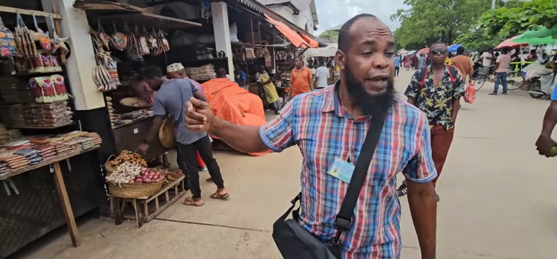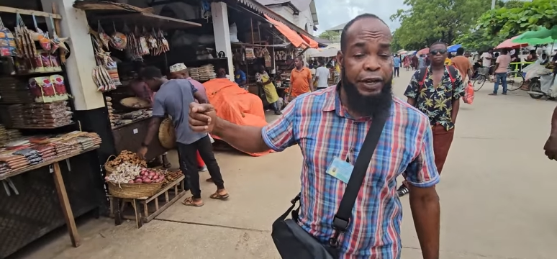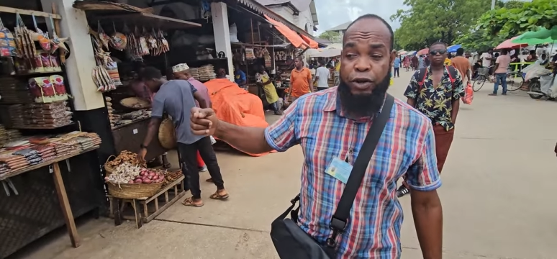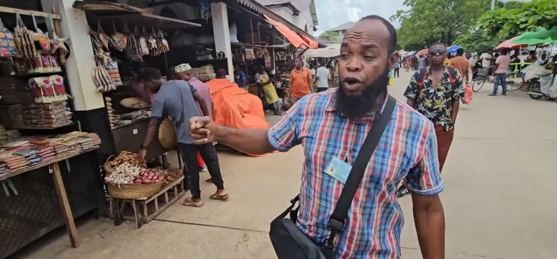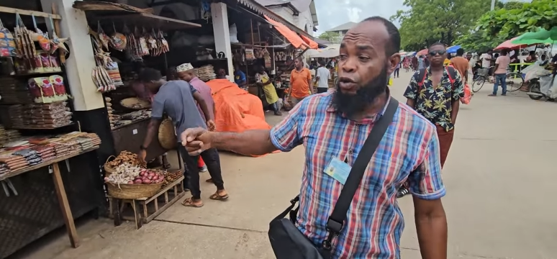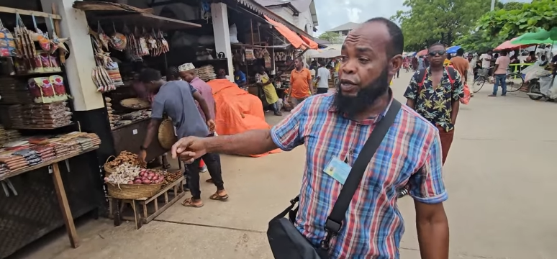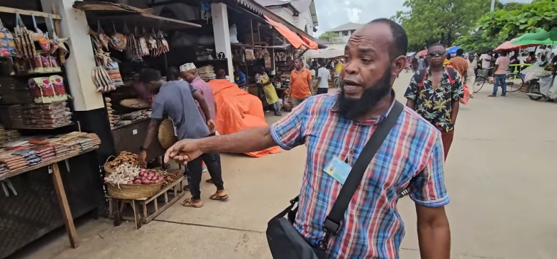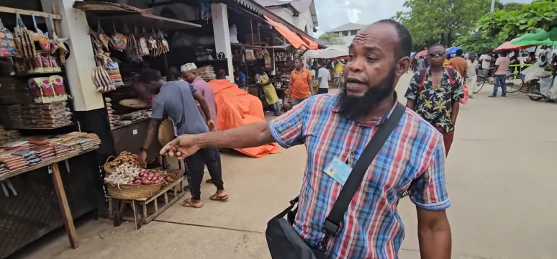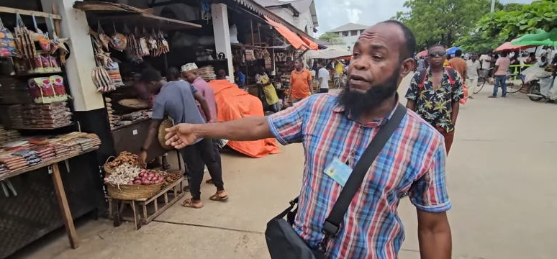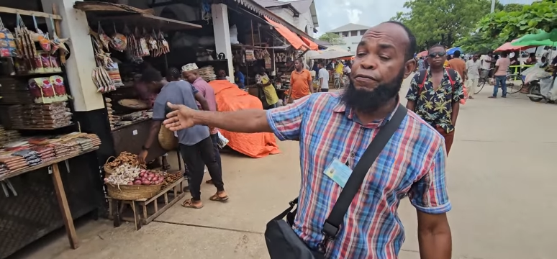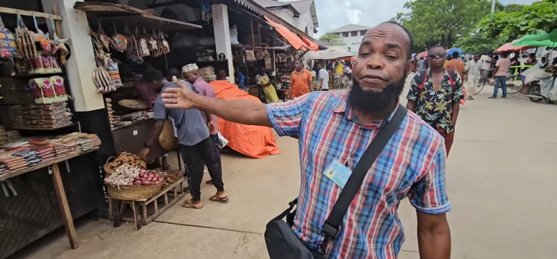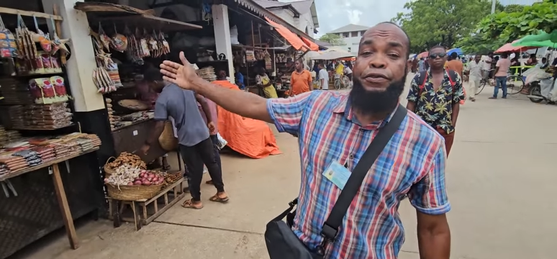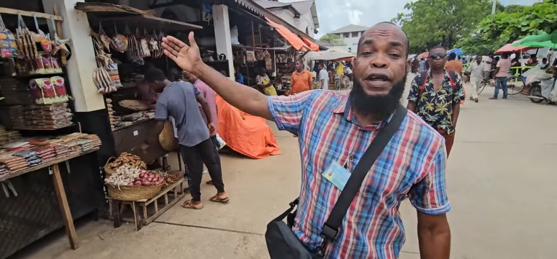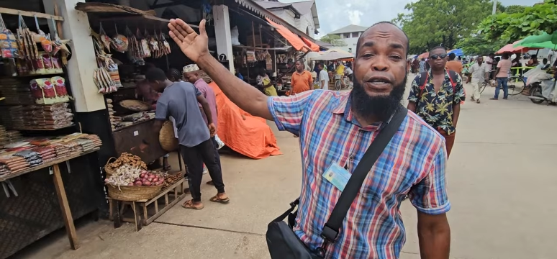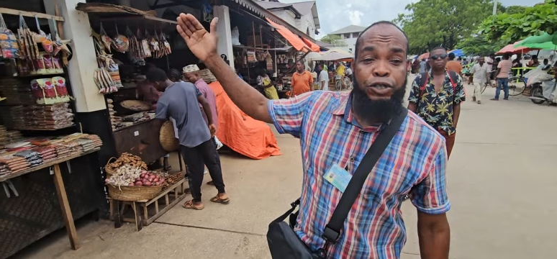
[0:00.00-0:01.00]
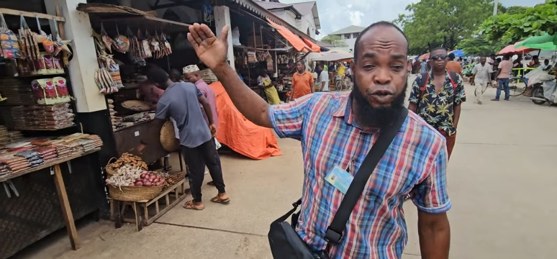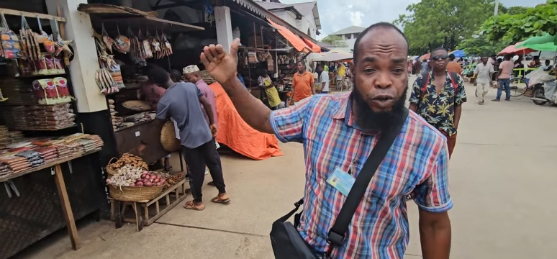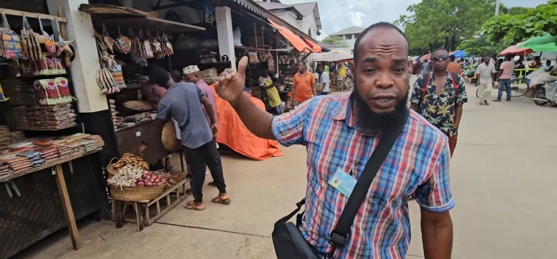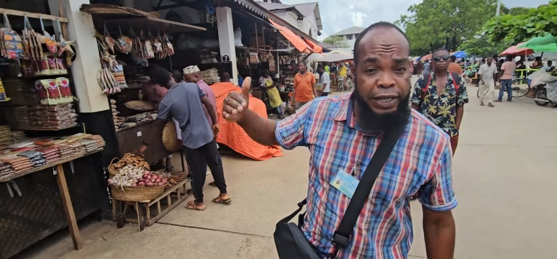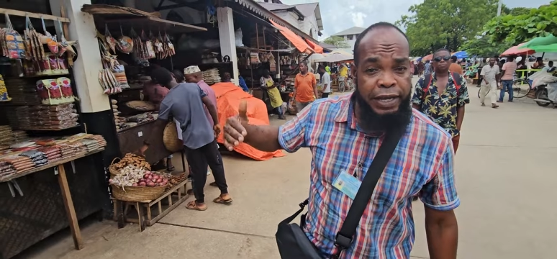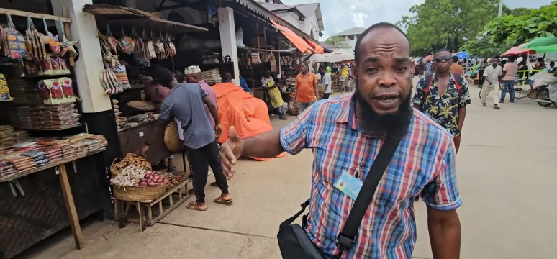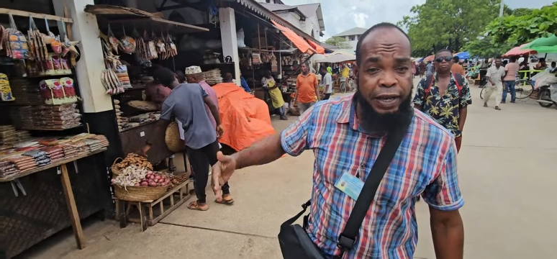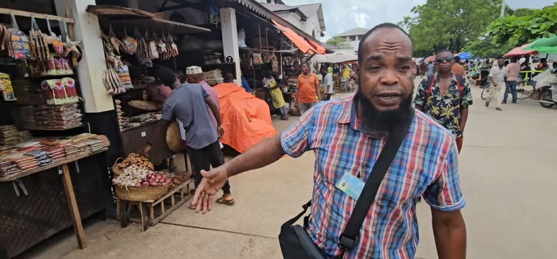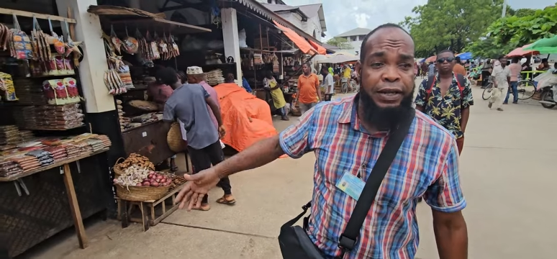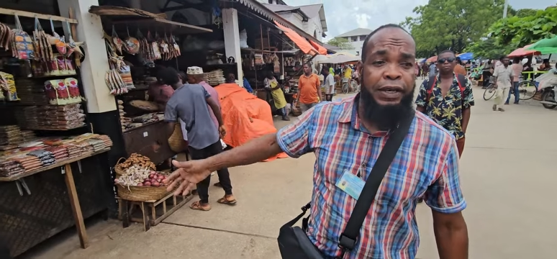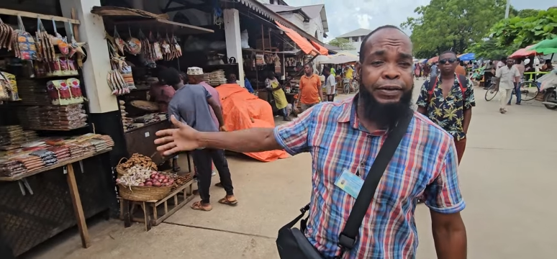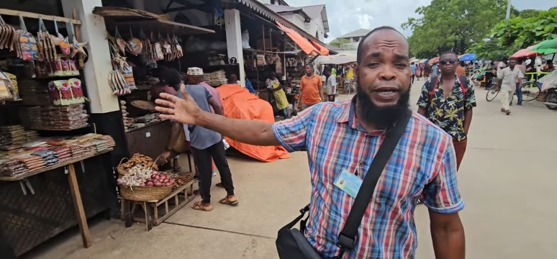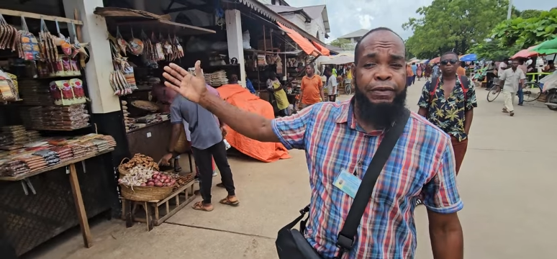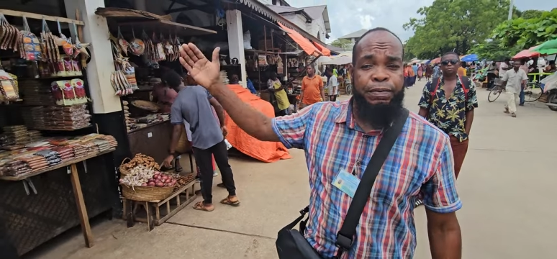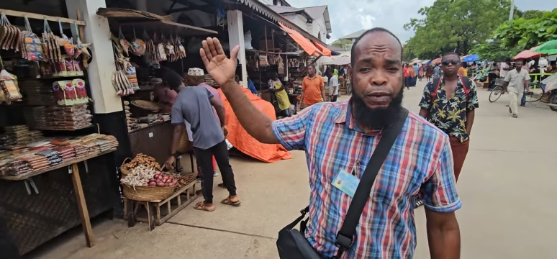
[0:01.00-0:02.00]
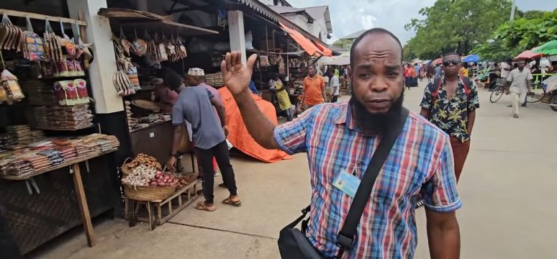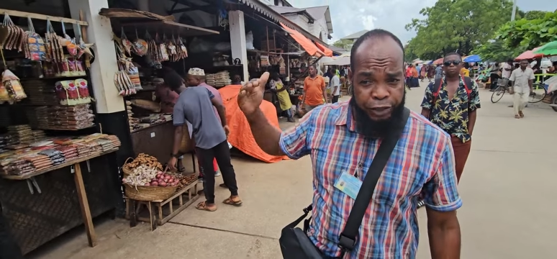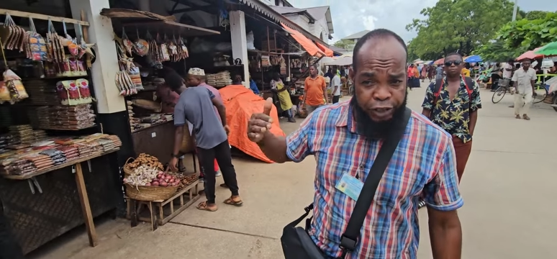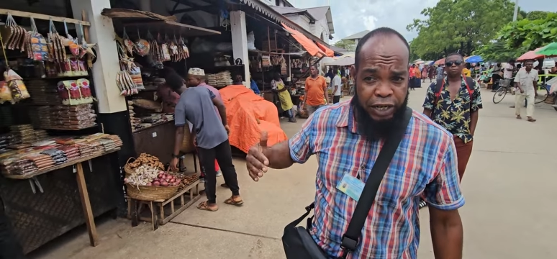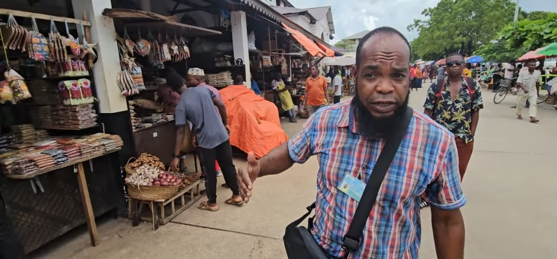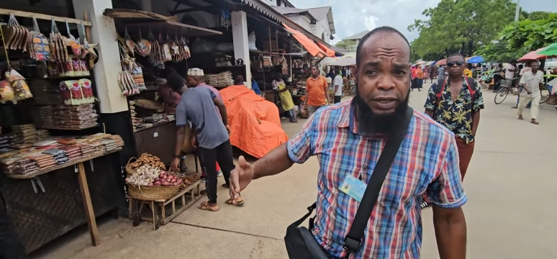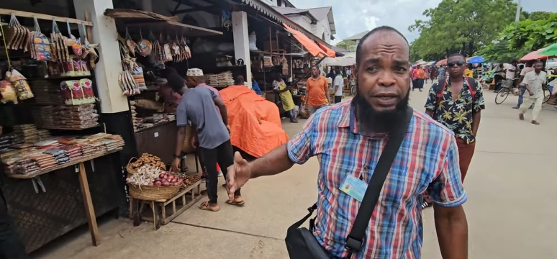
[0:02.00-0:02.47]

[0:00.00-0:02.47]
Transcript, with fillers: and all kind of food are sold here in a great proportion.